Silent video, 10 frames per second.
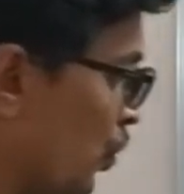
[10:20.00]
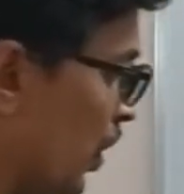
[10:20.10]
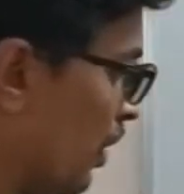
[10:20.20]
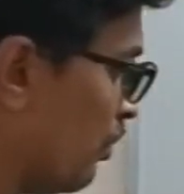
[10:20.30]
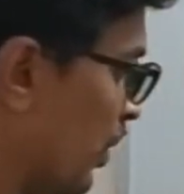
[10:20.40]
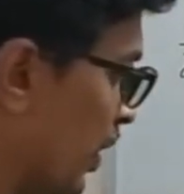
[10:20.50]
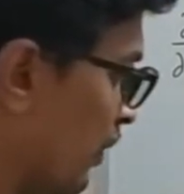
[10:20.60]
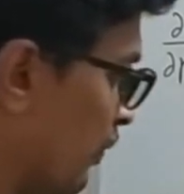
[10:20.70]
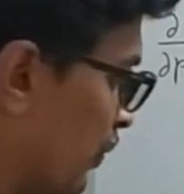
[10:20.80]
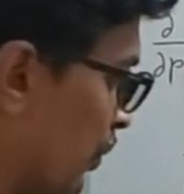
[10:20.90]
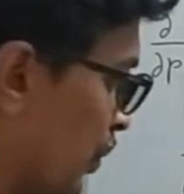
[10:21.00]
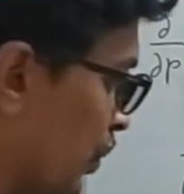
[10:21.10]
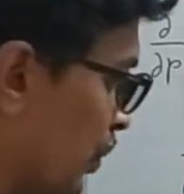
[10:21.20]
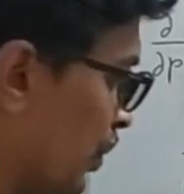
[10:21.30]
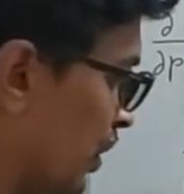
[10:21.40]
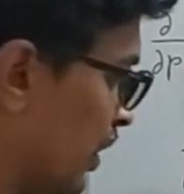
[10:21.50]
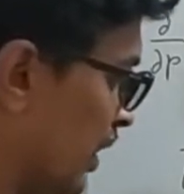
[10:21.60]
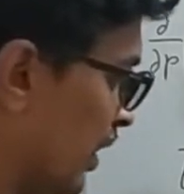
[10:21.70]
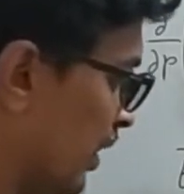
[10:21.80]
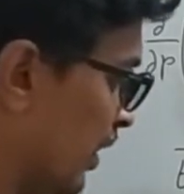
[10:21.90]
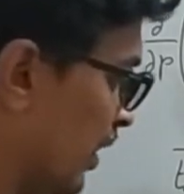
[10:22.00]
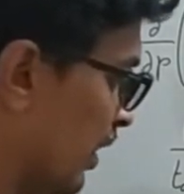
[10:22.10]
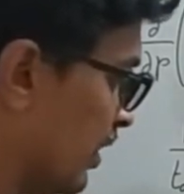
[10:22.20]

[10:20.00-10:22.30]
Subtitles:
4 TACC.